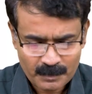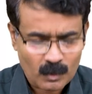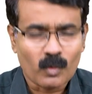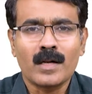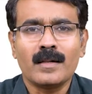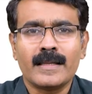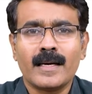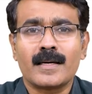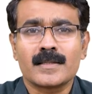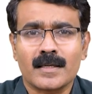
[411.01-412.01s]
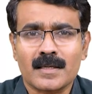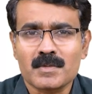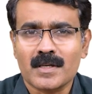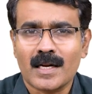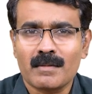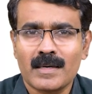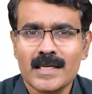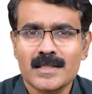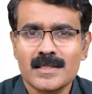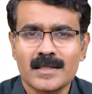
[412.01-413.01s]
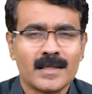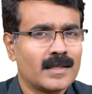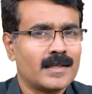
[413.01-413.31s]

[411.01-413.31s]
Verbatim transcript: One, they are circumscribed lesions,